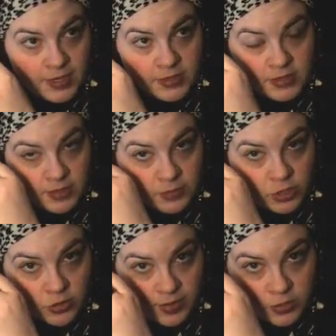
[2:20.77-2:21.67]

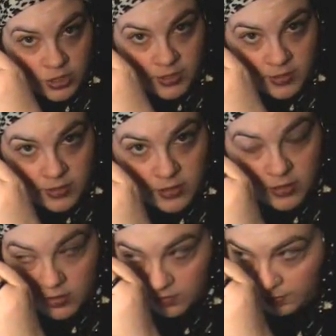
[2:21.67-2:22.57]

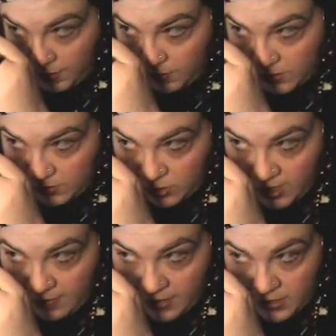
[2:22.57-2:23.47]
subscriptions, people
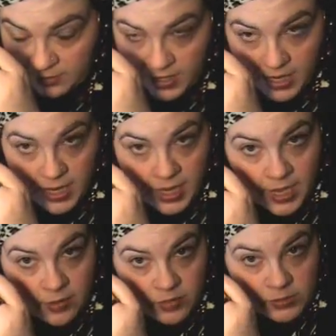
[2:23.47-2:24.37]
subscribing to me,
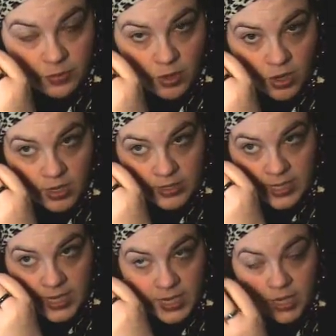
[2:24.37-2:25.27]
and it was
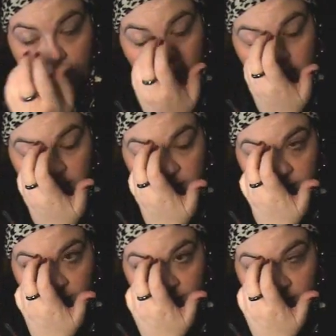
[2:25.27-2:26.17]
partly
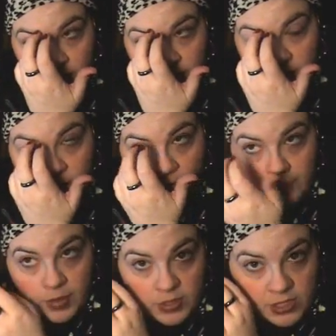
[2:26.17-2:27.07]

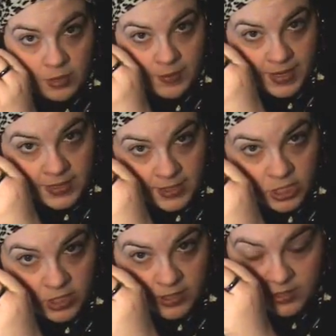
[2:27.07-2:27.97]
personal
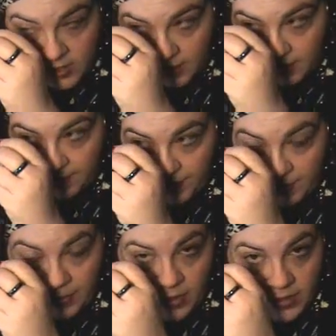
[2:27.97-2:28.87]
messages
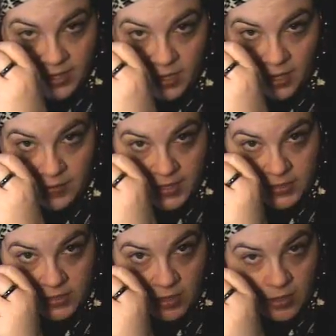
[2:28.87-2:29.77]
and partly
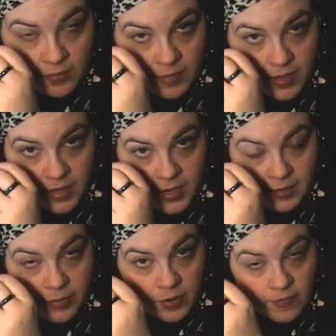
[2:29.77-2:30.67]
comments on
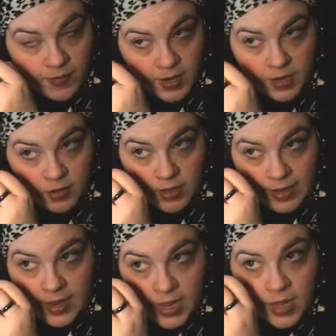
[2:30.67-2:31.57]
my profile,
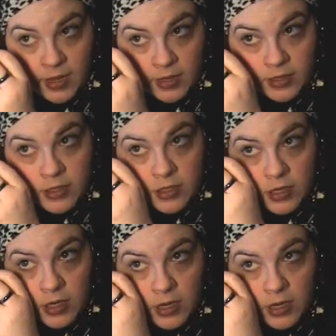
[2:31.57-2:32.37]
and